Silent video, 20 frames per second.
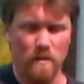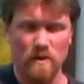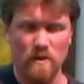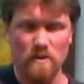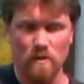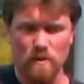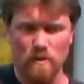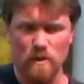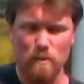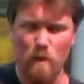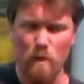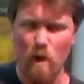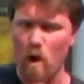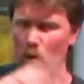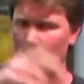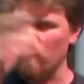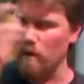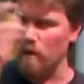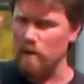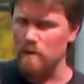These little
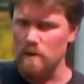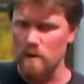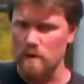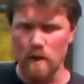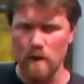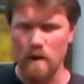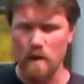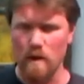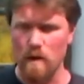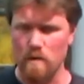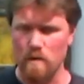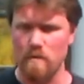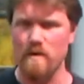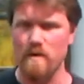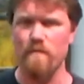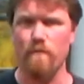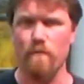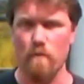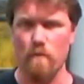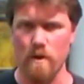small ones,
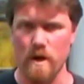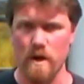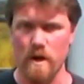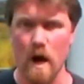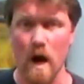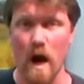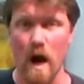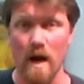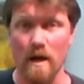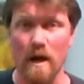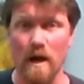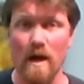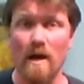$3.49.